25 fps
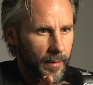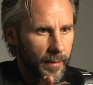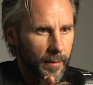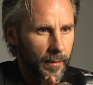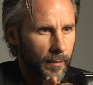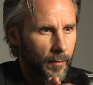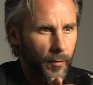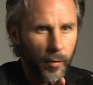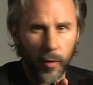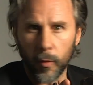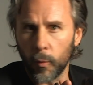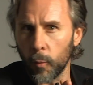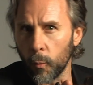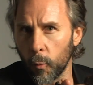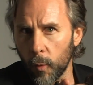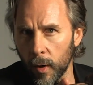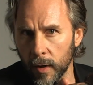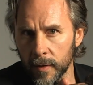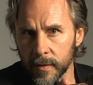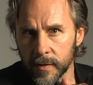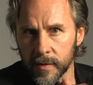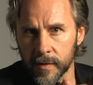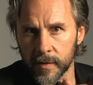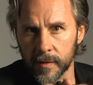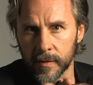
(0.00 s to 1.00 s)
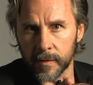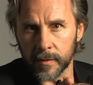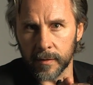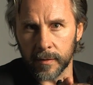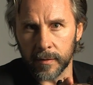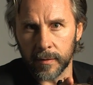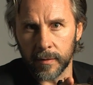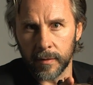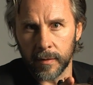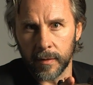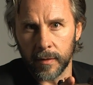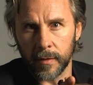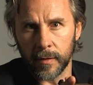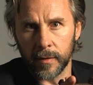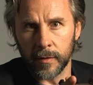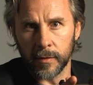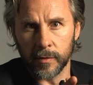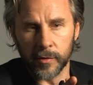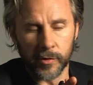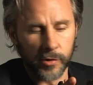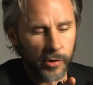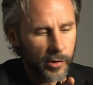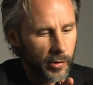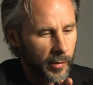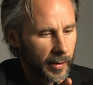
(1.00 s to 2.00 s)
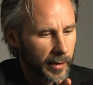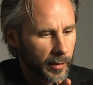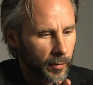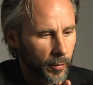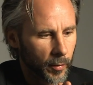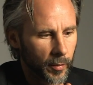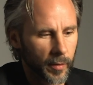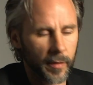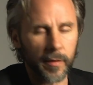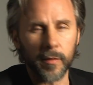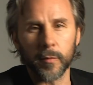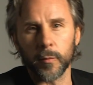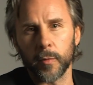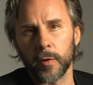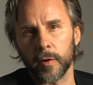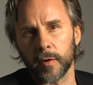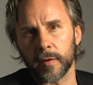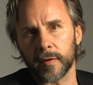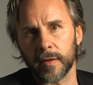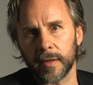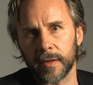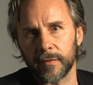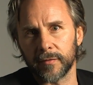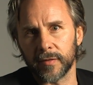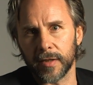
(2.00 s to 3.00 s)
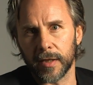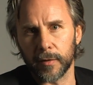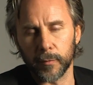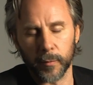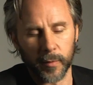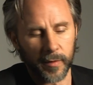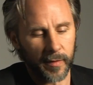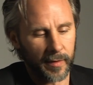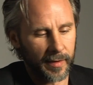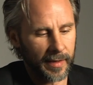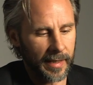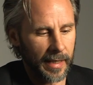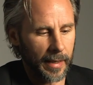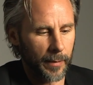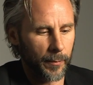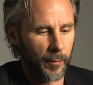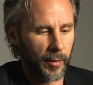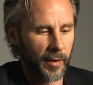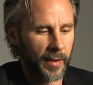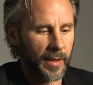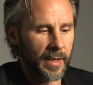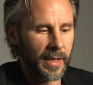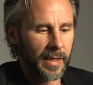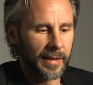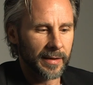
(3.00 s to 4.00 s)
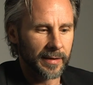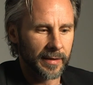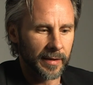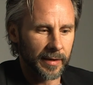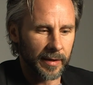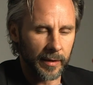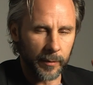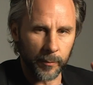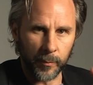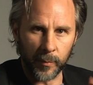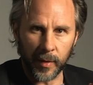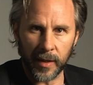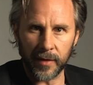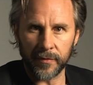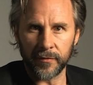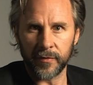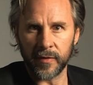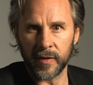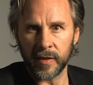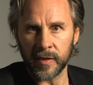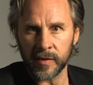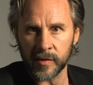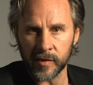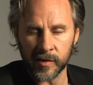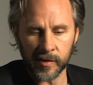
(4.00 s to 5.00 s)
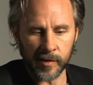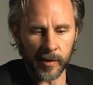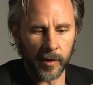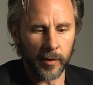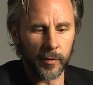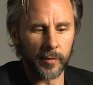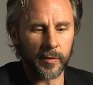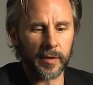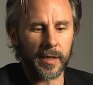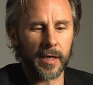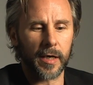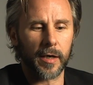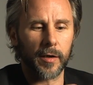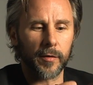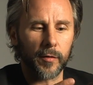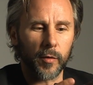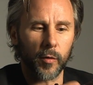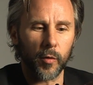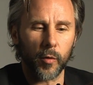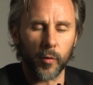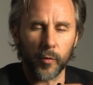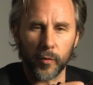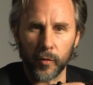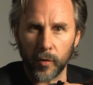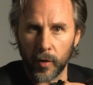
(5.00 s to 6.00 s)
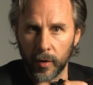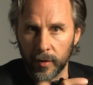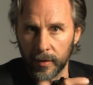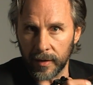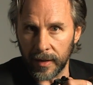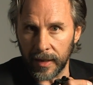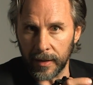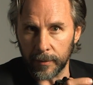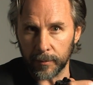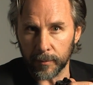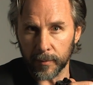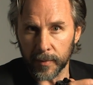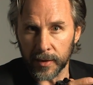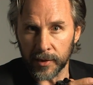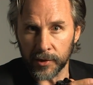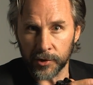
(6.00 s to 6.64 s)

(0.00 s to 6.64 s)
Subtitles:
not once during all of the work that I've done with the camera did it buffer, slow down, or not let me